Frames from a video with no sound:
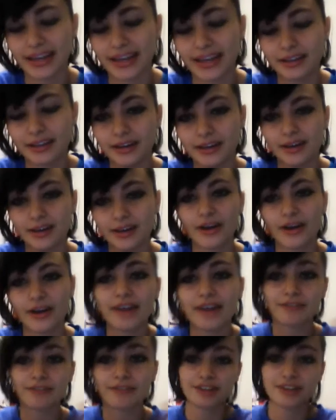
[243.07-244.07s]
Like,
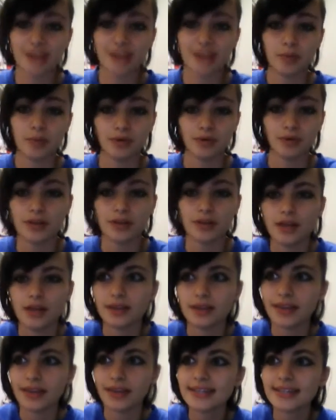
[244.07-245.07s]
okay, for example,
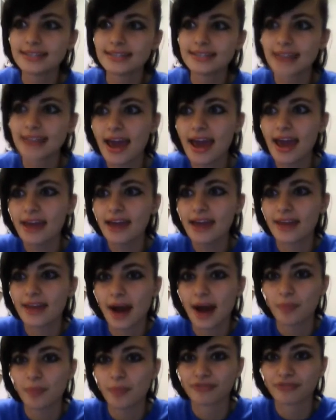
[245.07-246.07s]
let's say that
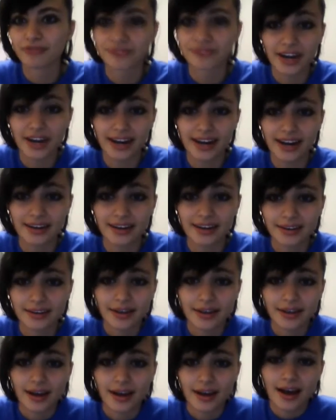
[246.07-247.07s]
I'm afraid
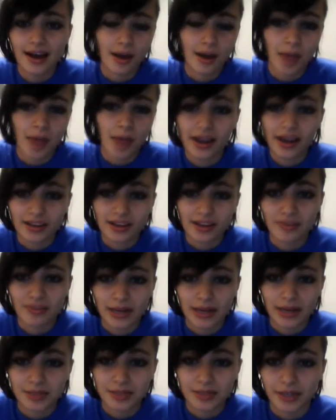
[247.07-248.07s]
I'm not gonna love
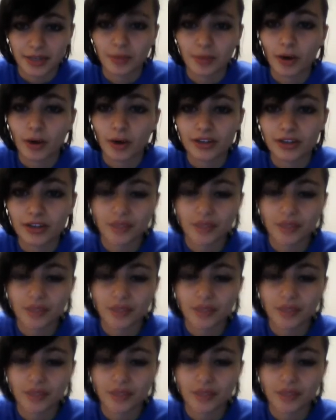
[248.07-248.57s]
my husband anymore.